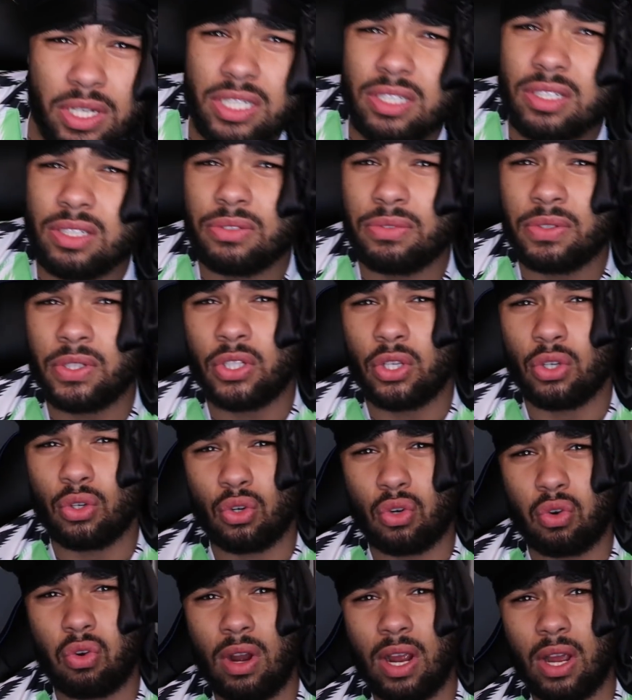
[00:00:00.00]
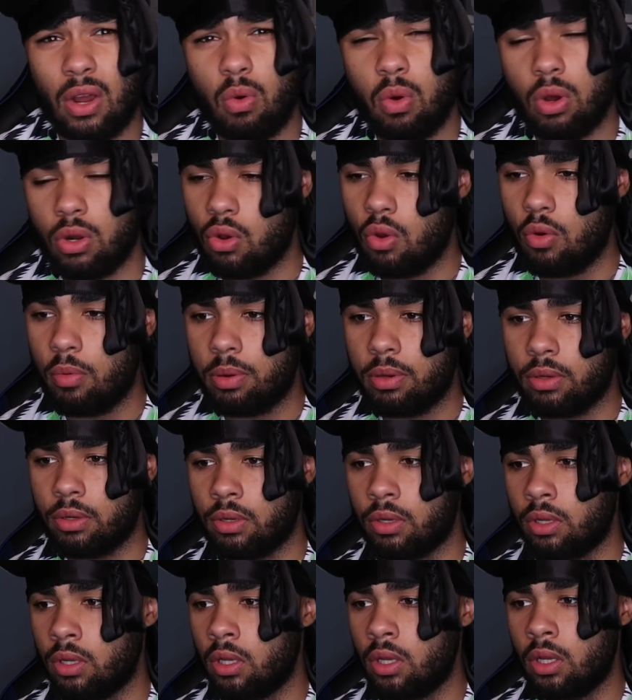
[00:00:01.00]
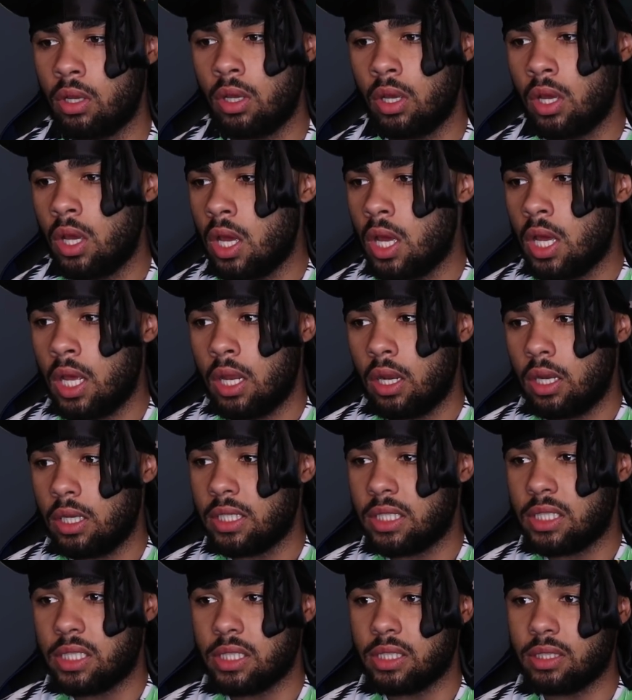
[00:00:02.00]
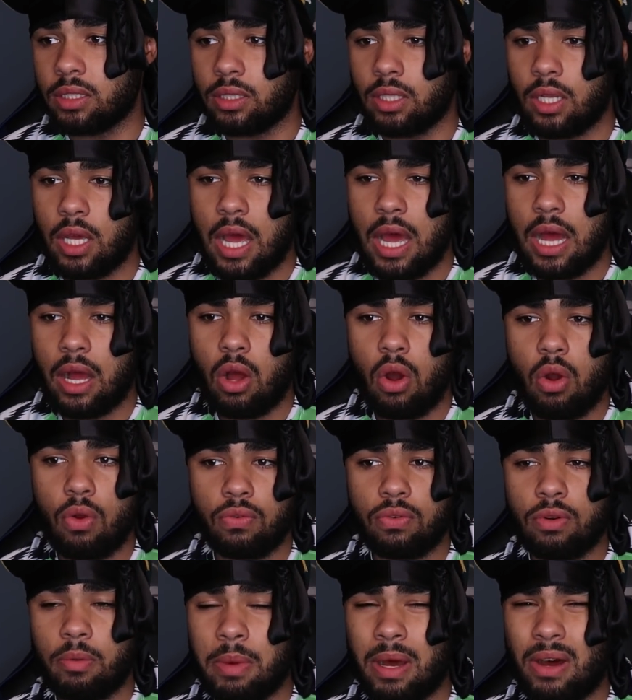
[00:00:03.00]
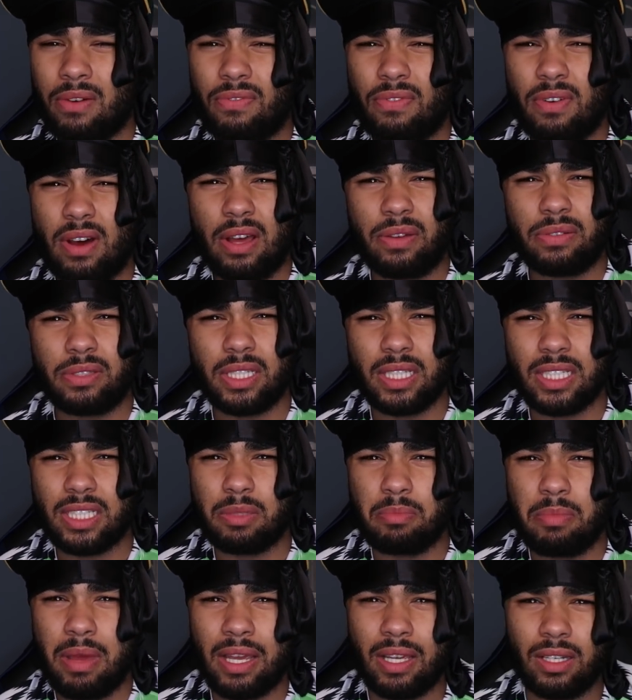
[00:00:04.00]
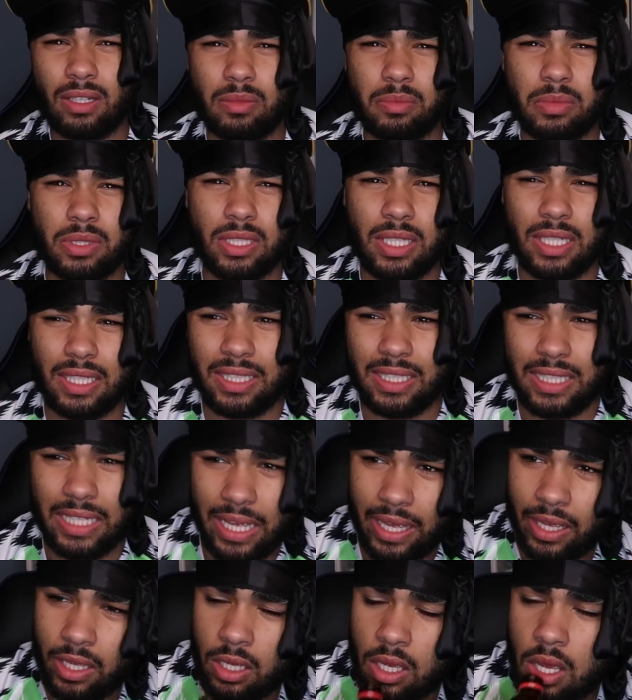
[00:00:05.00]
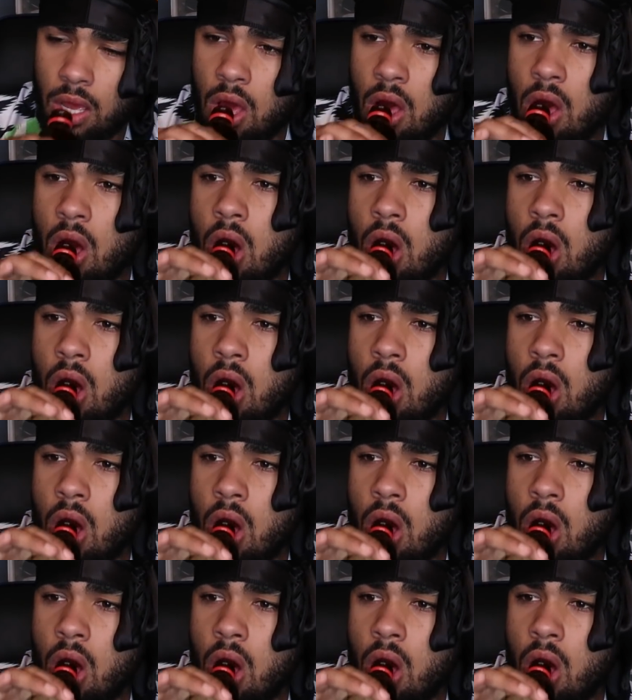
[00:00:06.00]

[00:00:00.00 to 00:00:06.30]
rest of this video, crack one open. Listen, I go for about 5-6 Magnums a day.